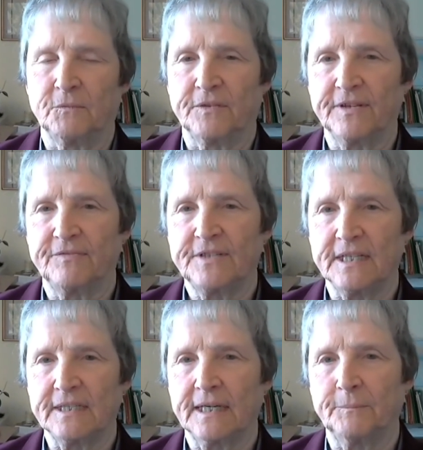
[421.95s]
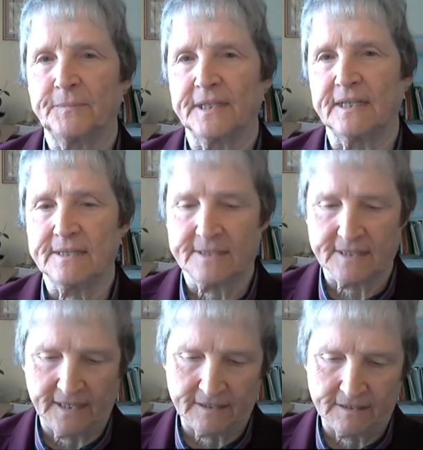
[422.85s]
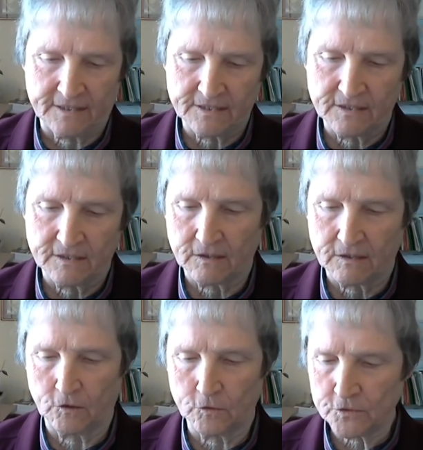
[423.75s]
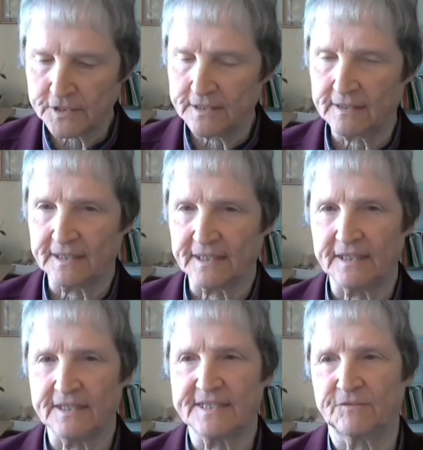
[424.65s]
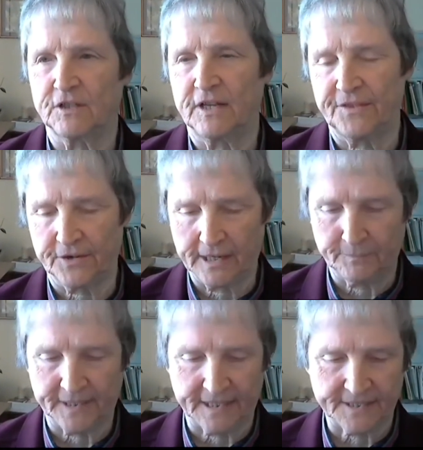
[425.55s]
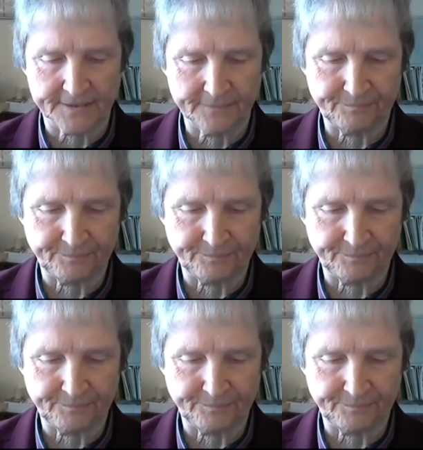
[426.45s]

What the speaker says: with 15 companies and co-leading several other companies.